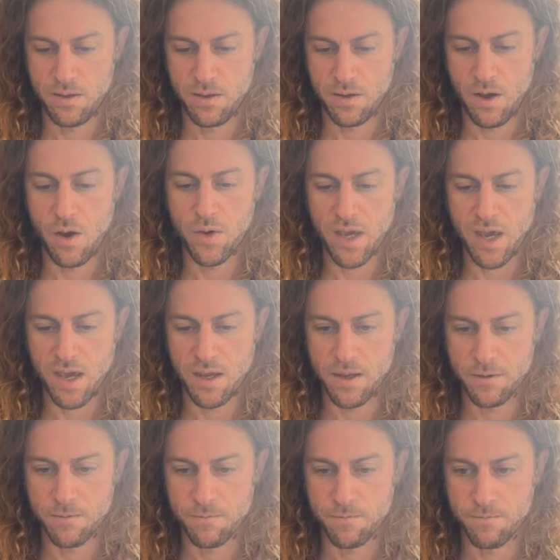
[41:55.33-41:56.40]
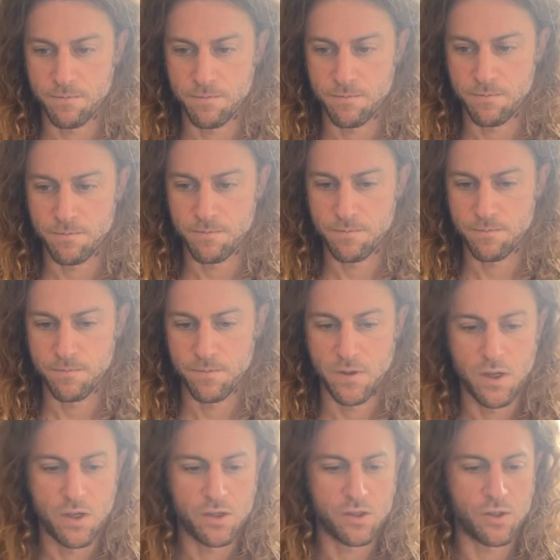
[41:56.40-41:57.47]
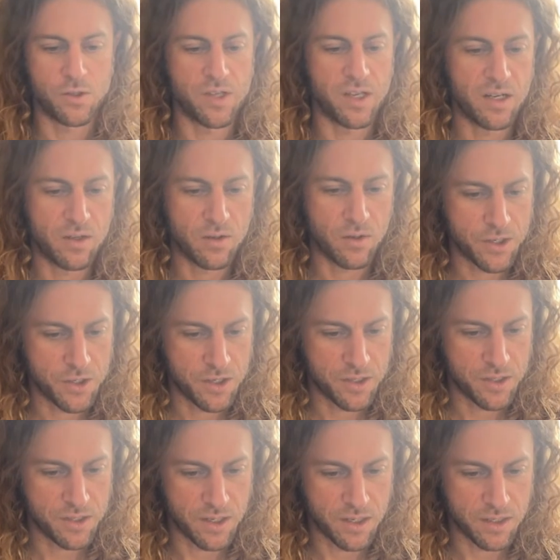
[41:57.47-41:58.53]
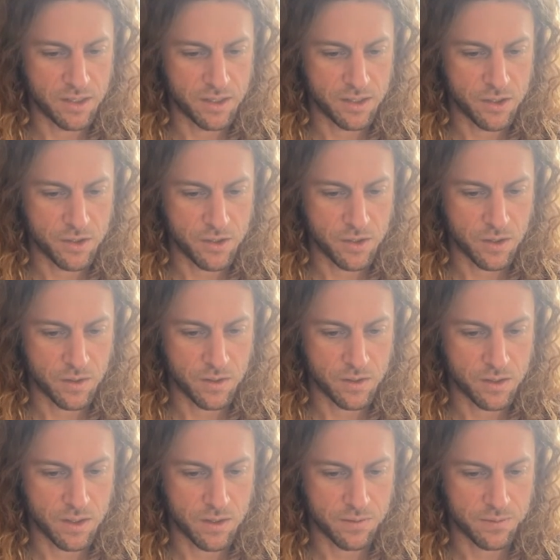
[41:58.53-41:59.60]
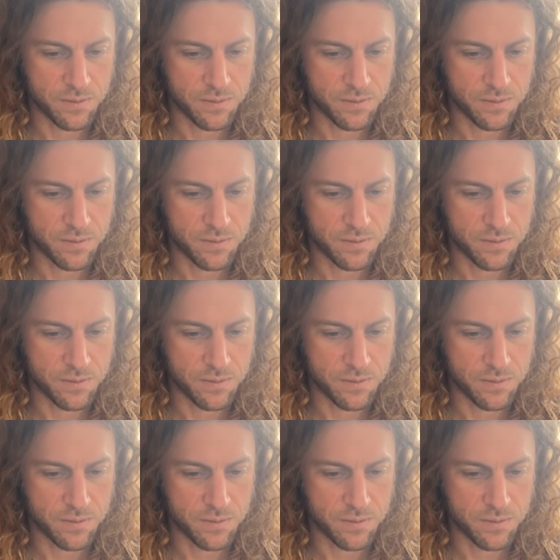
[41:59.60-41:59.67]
Okay. So setting direction is done. Let's just turn this off.